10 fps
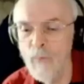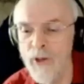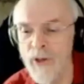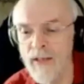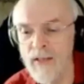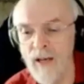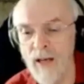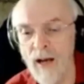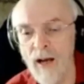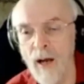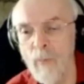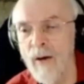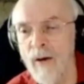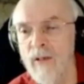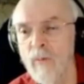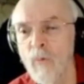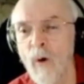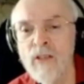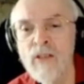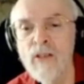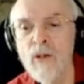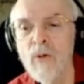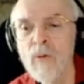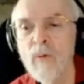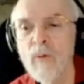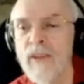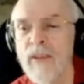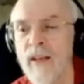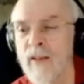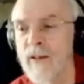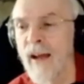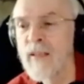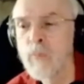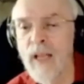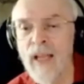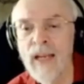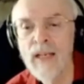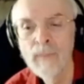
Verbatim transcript: things about what to do with the other guy's blade.